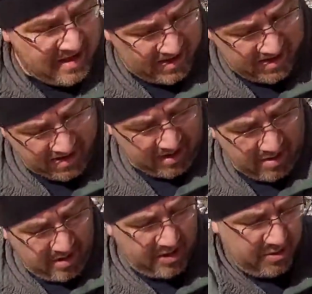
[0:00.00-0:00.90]
You know,
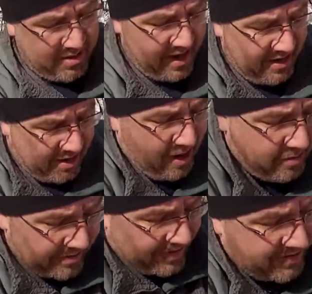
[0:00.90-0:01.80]
you got it all
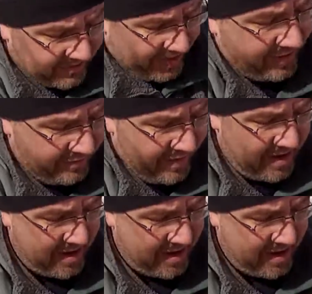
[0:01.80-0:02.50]
with this knife.